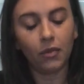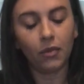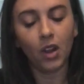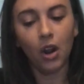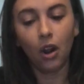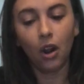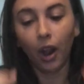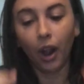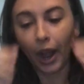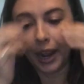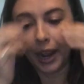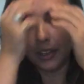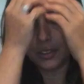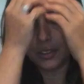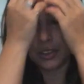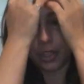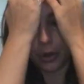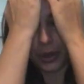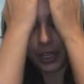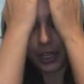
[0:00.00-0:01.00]
right,
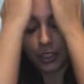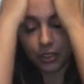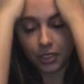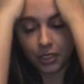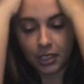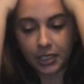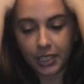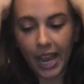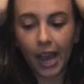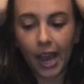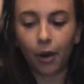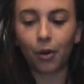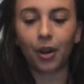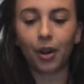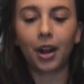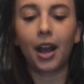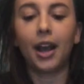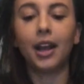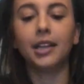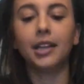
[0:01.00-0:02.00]
so here's the Tower,
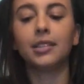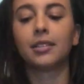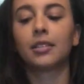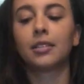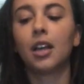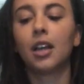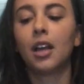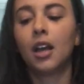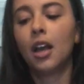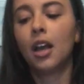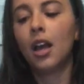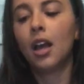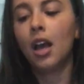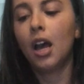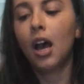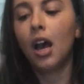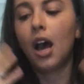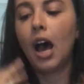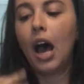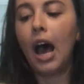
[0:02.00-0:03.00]
guys.
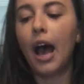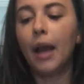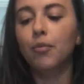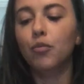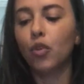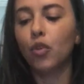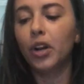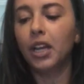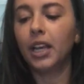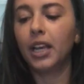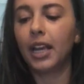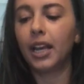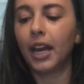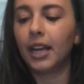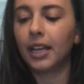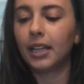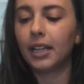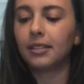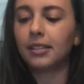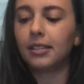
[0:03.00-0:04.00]
I'm really
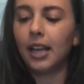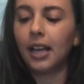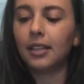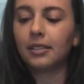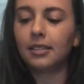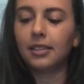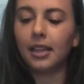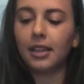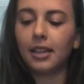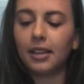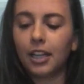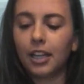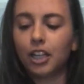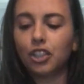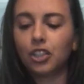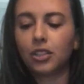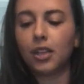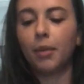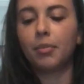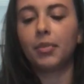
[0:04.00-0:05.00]
getting a sense that there's
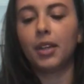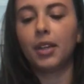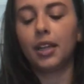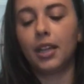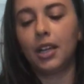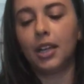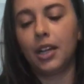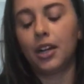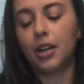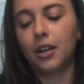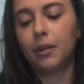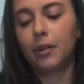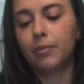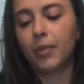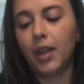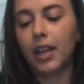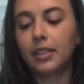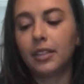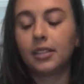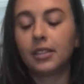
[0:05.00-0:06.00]
something here.
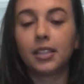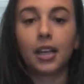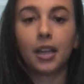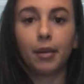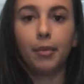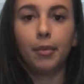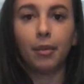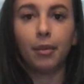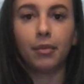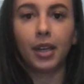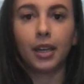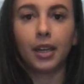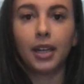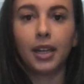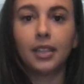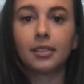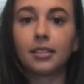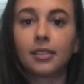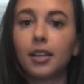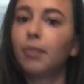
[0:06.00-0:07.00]
It's a commitment.
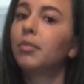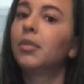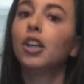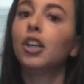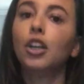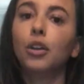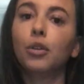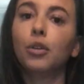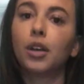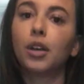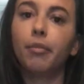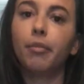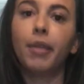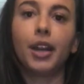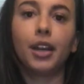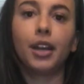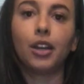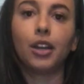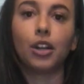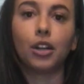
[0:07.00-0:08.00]
It's something you
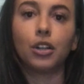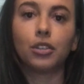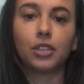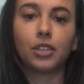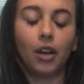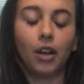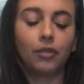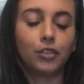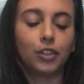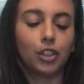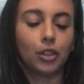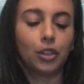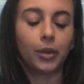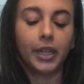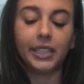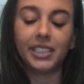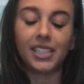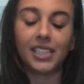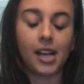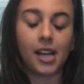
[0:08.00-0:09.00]
committed yourself to.
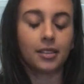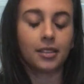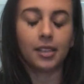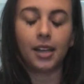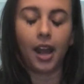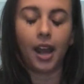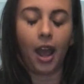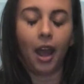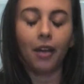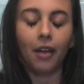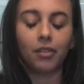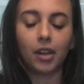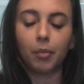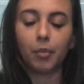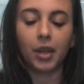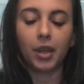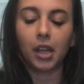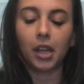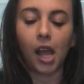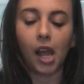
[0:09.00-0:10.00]
It doesn't have to
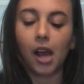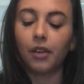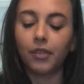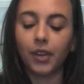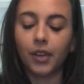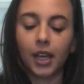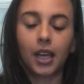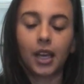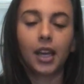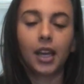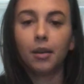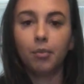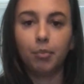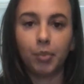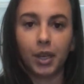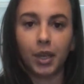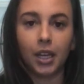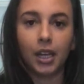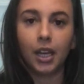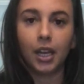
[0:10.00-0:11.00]
be love. It can
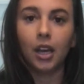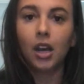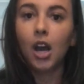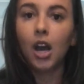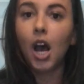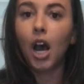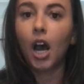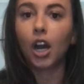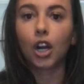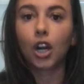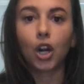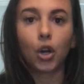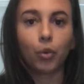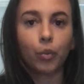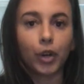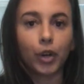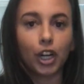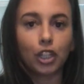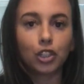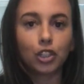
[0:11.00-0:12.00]
be a
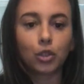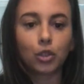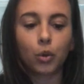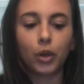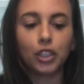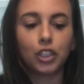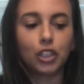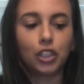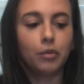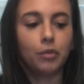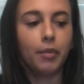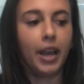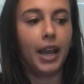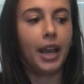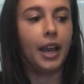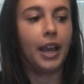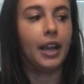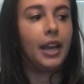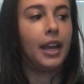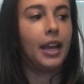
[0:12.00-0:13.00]
career choice you
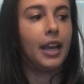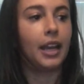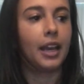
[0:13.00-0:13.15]
made. It